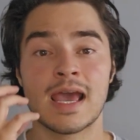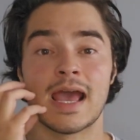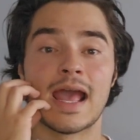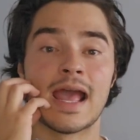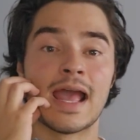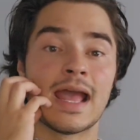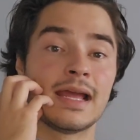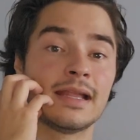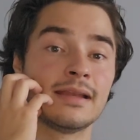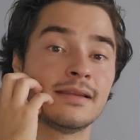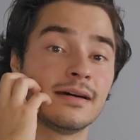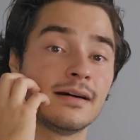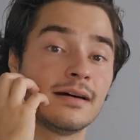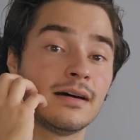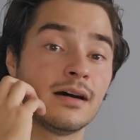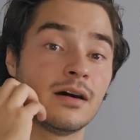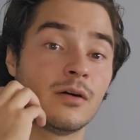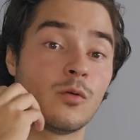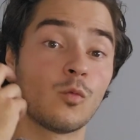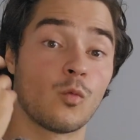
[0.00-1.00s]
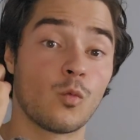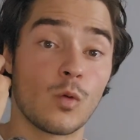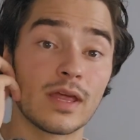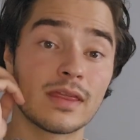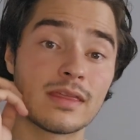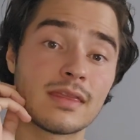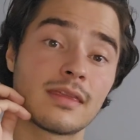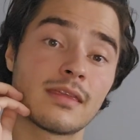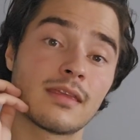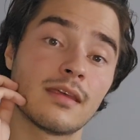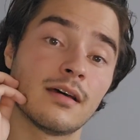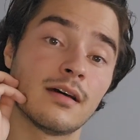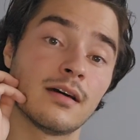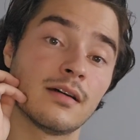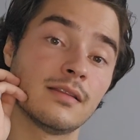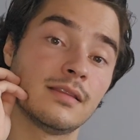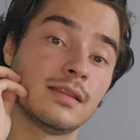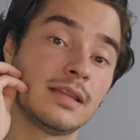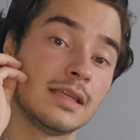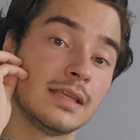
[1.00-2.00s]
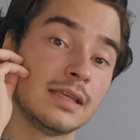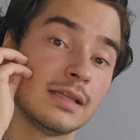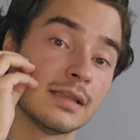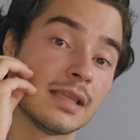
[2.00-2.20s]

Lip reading: And with the